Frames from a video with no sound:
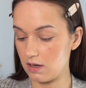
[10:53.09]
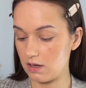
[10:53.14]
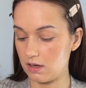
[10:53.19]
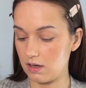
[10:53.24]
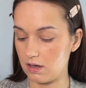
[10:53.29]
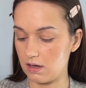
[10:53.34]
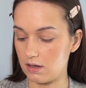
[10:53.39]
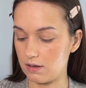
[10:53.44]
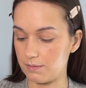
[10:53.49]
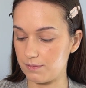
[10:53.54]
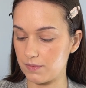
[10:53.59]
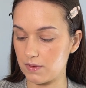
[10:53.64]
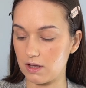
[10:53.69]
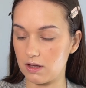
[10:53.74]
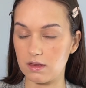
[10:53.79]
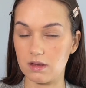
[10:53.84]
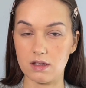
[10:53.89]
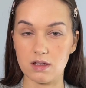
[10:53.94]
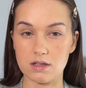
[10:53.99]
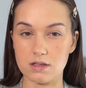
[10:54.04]
I
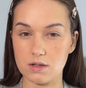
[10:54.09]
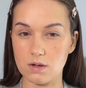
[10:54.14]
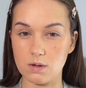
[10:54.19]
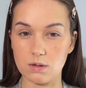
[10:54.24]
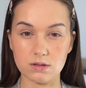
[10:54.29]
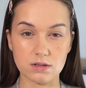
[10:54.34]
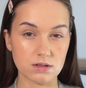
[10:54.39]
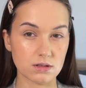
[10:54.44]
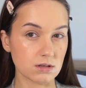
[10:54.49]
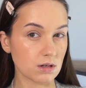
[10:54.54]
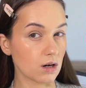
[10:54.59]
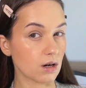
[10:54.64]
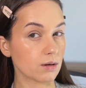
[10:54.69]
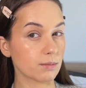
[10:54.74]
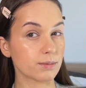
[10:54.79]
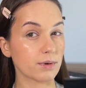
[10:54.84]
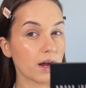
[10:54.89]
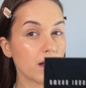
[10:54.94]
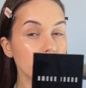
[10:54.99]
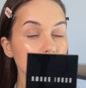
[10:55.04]
think it's called dark
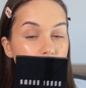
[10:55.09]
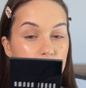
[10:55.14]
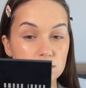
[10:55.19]
brown.